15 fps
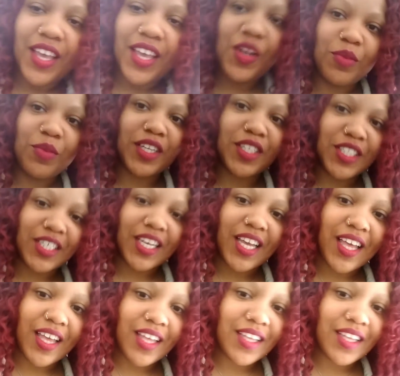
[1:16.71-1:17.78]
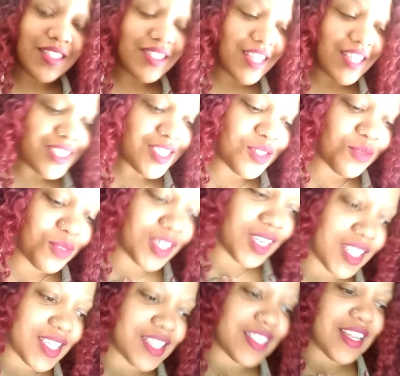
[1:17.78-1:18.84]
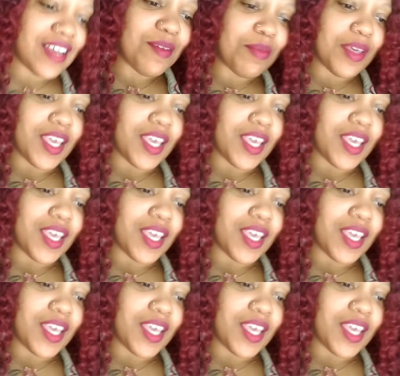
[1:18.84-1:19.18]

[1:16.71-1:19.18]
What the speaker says: anyways, you guys, I just wanted to stop